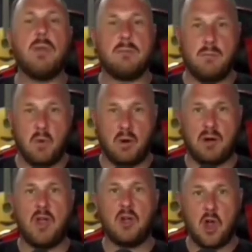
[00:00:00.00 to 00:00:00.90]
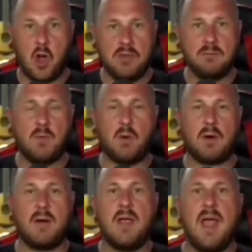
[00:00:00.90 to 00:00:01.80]
Call them more. Call them
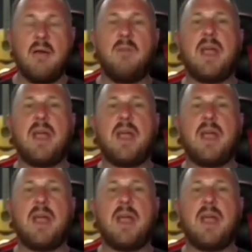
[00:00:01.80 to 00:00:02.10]
more.